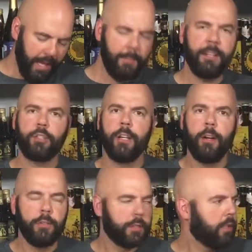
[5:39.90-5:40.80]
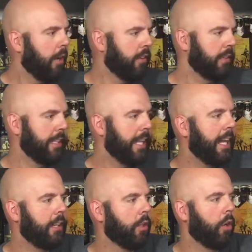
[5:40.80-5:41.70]
I had to make sure I was covering the
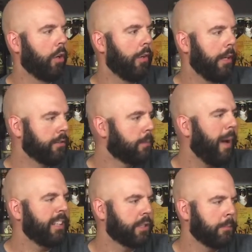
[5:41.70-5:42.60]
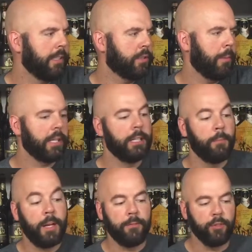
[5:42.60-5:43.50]
Yeti logo. They don't sponsor me, so I'm not going to
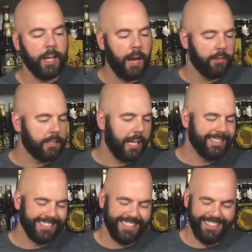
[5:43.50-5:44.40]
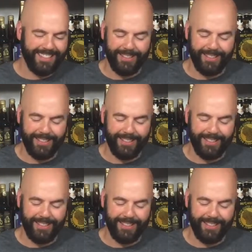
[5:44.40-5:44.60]
give them any free advertising.